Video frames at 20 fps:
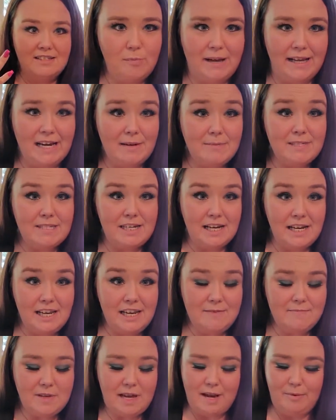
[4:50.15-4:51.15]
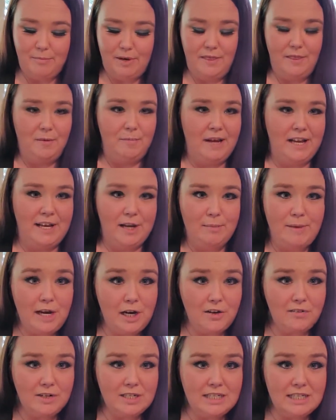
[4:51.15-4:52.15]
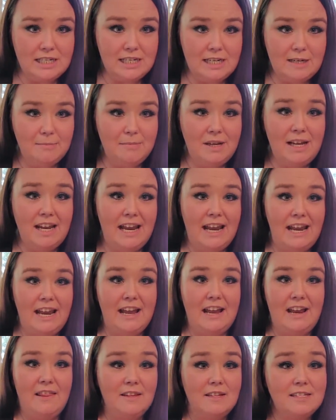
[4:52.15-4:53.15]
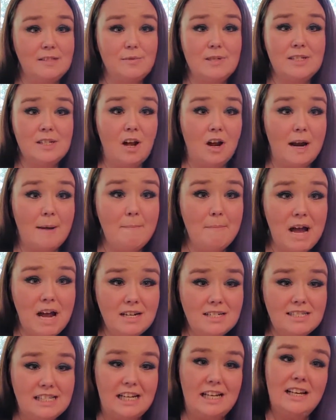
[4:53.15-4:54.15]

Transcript: My name is Nikki. I'm with the My Nail Makeover team, and this was our unboxing.